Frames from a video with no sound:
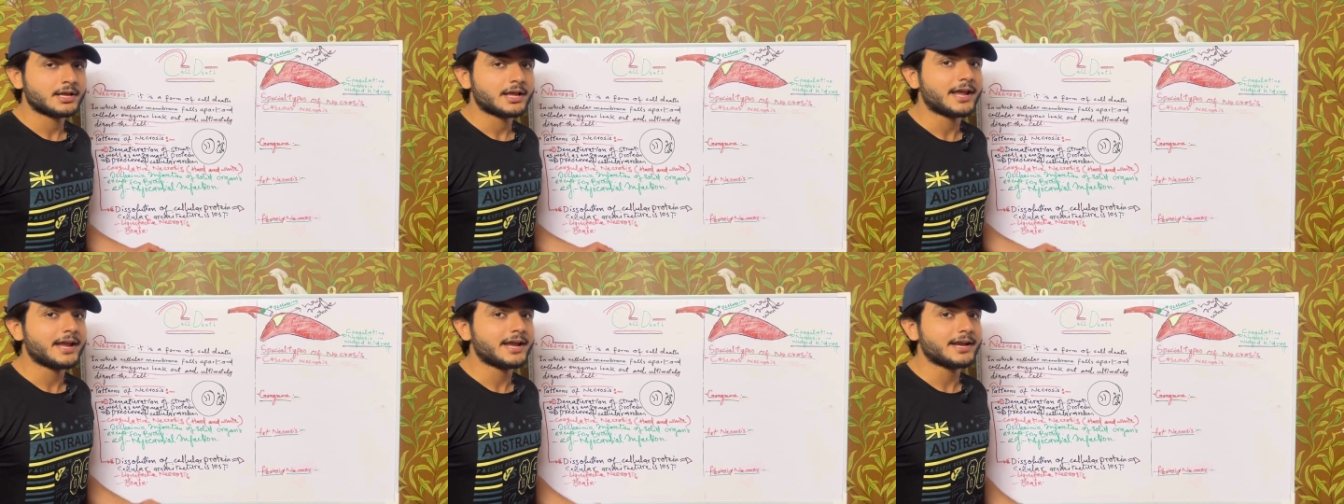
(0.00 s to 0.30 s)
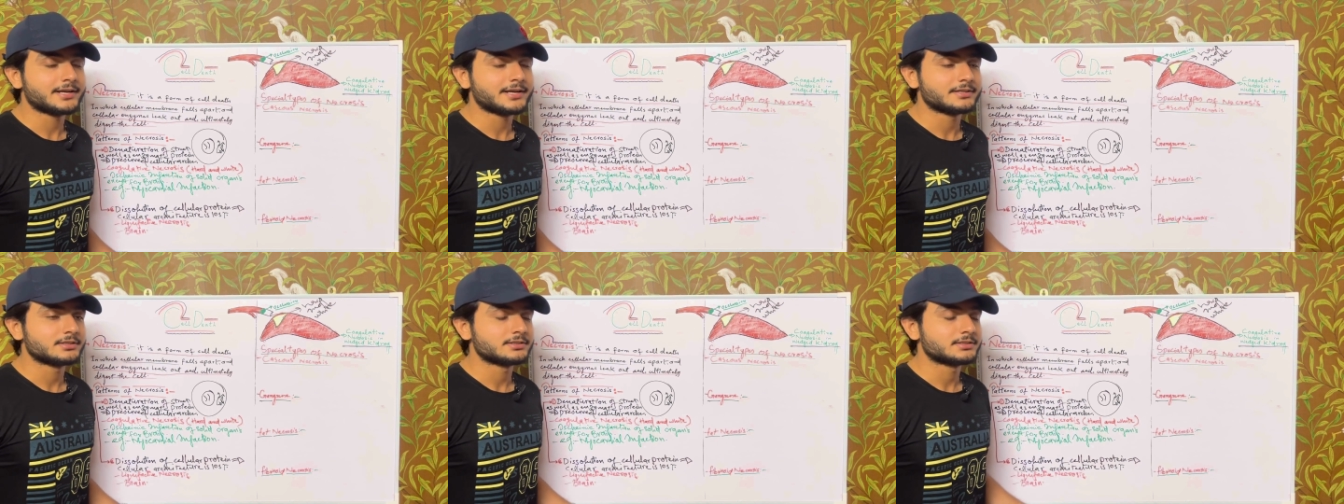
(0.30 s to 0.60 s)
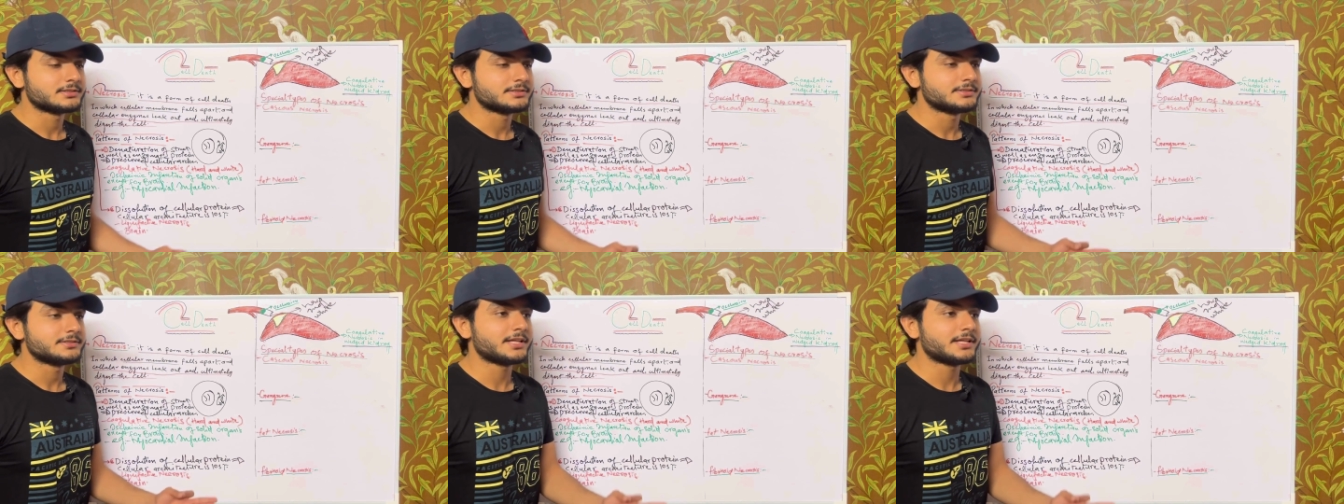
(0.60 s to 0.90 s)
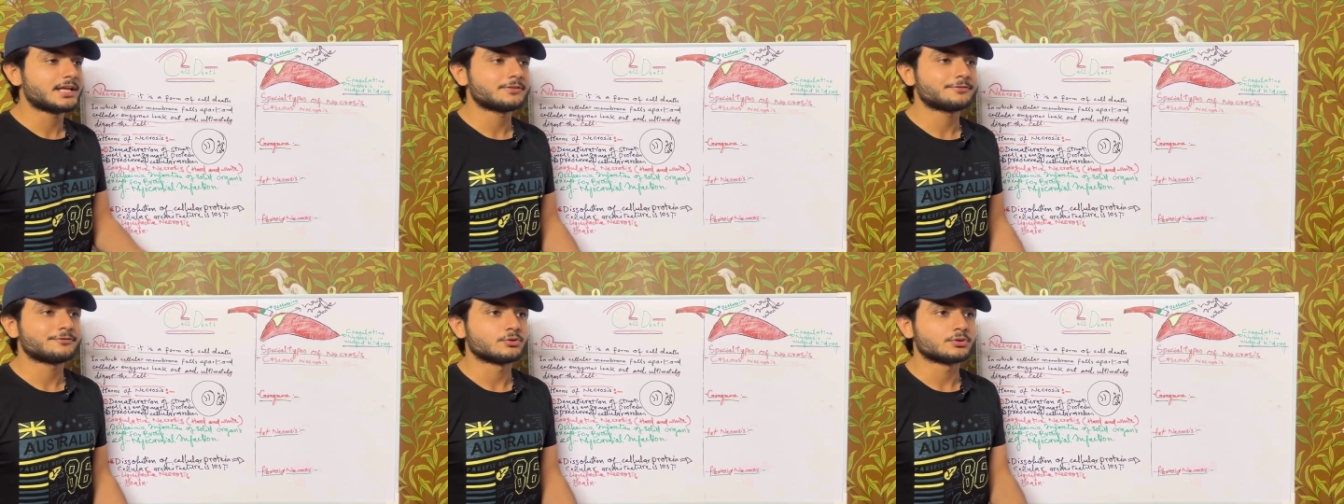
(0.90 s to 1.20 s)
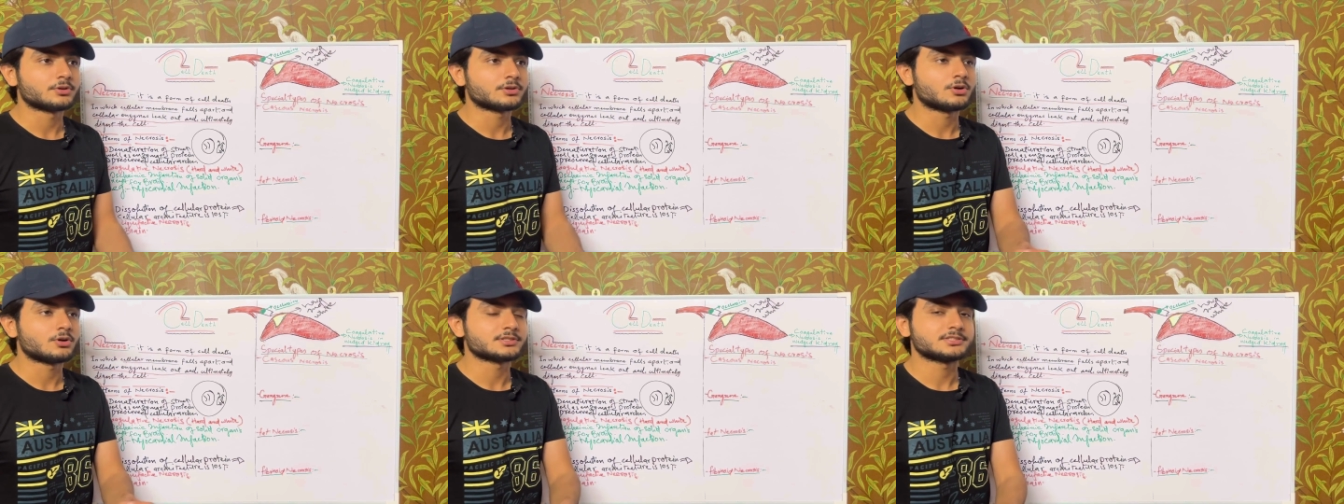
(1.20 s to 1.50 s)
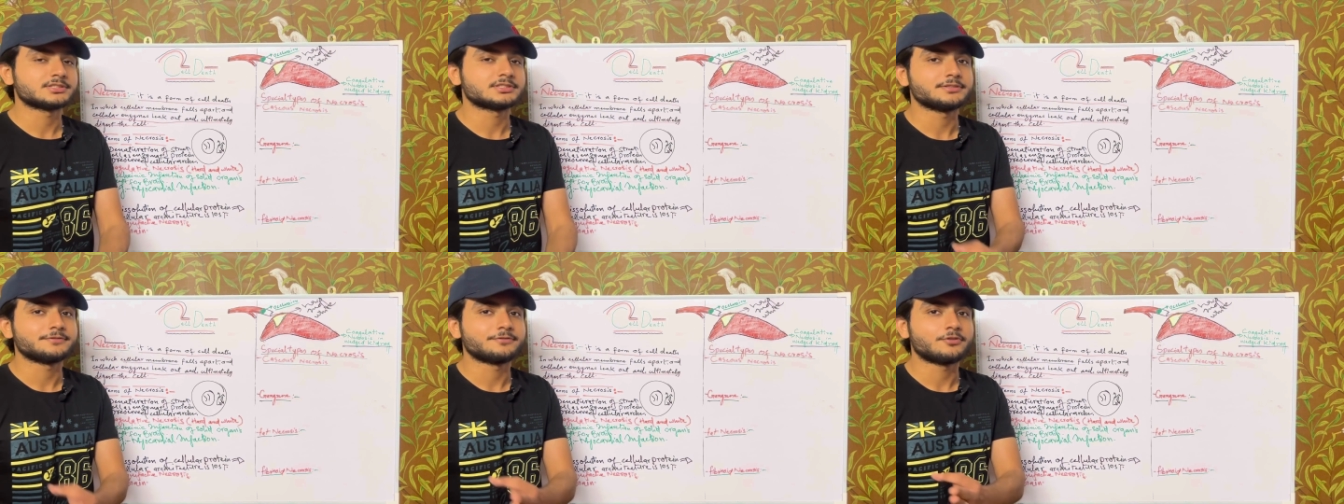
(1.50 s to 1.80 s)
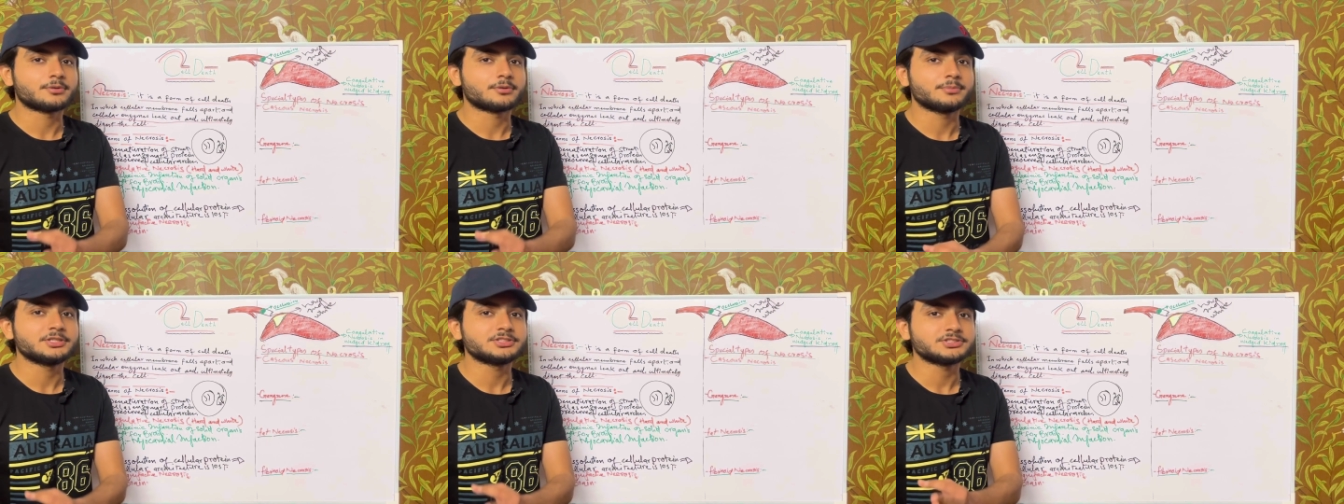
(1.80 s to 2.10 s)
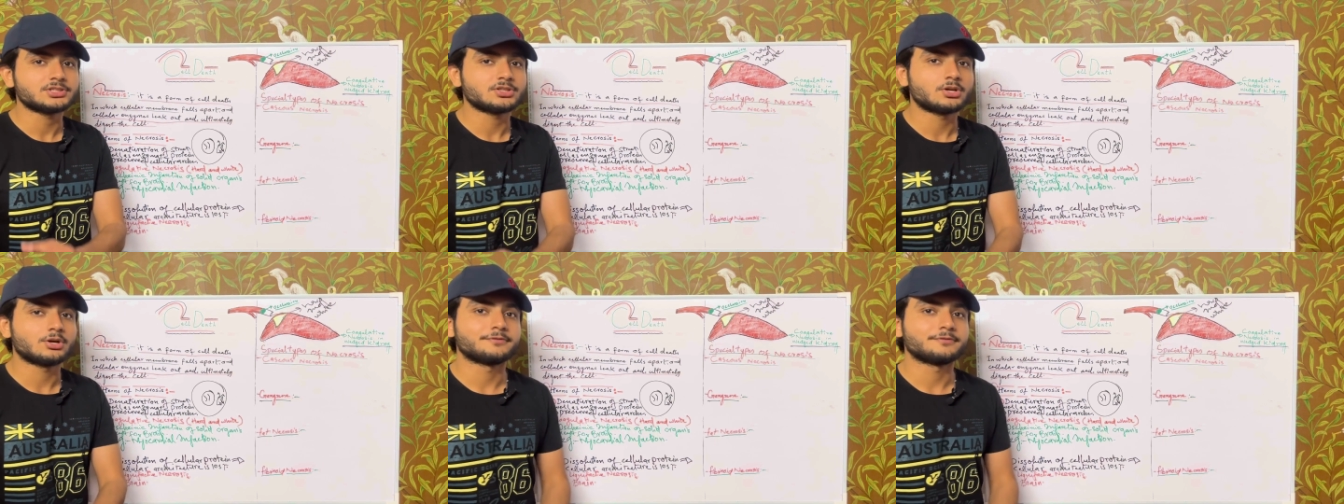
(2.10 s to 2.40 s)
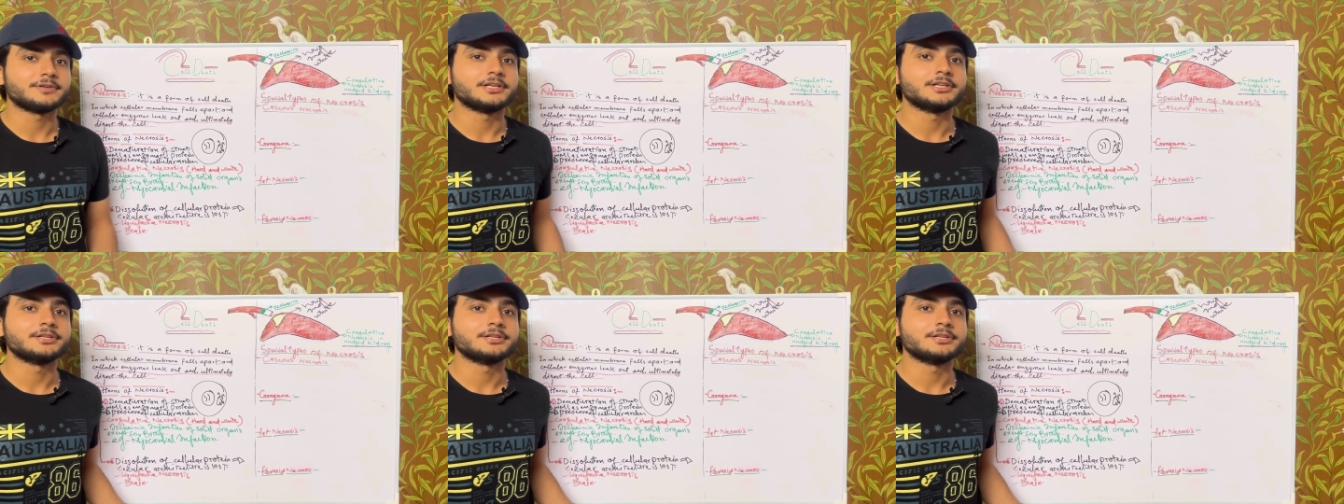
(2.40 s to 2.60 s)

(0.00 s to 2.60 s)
and therefore causes the formation of